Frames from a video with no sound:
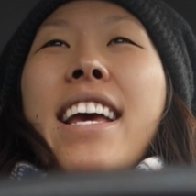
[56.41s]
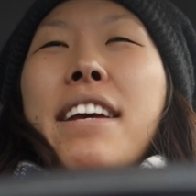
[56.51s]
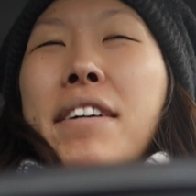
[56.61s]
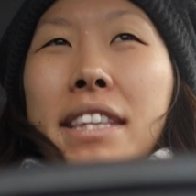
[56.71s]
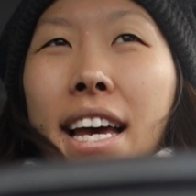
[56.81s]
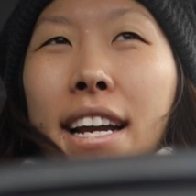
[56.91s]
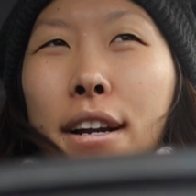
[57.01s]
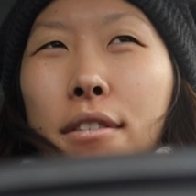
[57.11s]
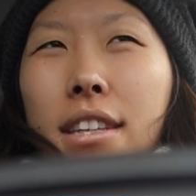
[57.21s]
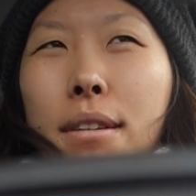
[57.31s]
Even then,
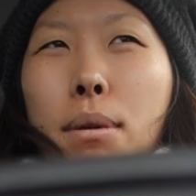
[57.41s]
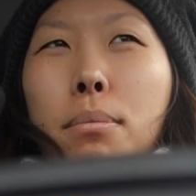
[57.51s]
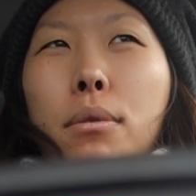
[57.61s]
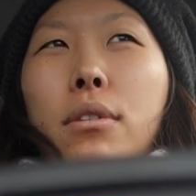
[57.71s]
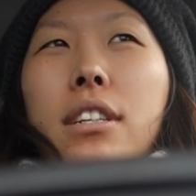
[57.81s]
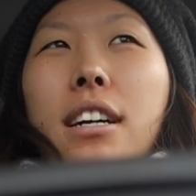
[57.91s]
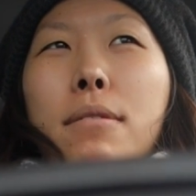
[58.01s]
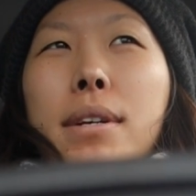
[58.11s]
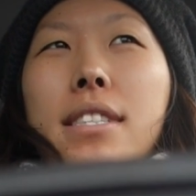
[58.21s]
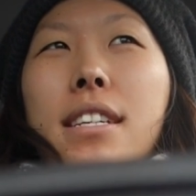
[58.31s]
I don't think people are really
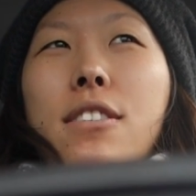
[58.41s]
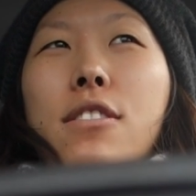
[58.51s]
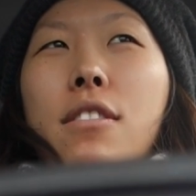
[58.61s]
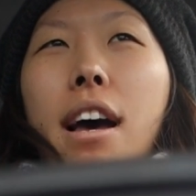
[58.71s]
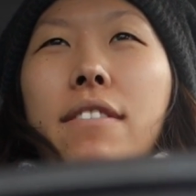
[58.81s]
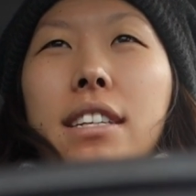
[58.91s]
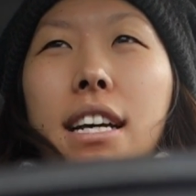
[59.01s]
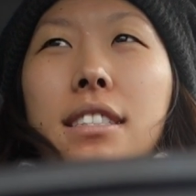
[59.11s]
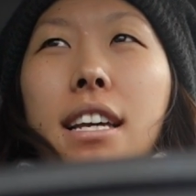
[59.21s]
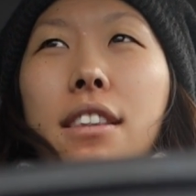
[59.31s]
done, because then you still have the
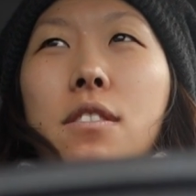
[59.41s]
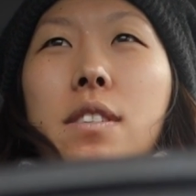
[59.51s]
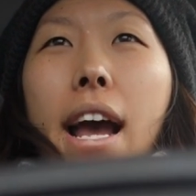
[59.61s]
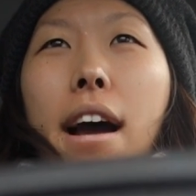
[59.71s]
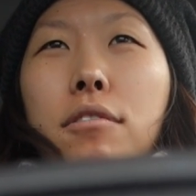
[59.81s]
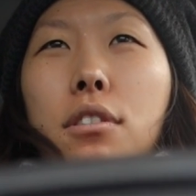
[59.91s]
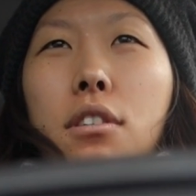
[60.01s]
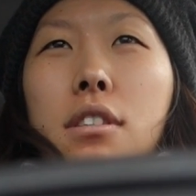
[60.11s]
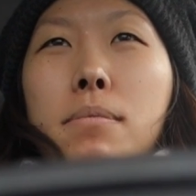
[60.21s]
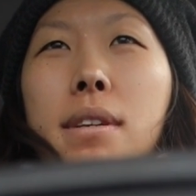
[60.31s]
get-togethers after
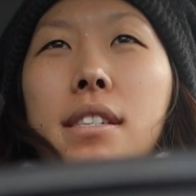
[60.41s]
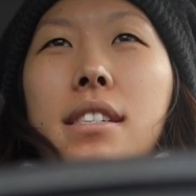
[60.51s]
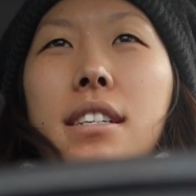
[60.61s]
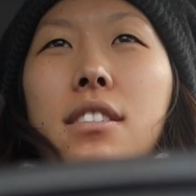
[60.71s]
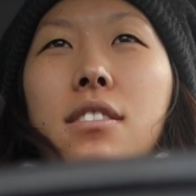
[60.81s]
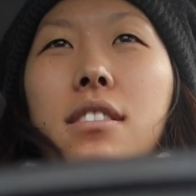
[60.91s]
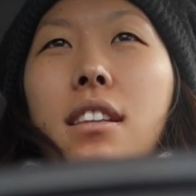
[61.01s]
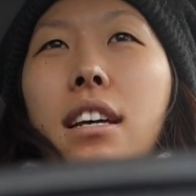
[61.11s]
Christmas, and it's just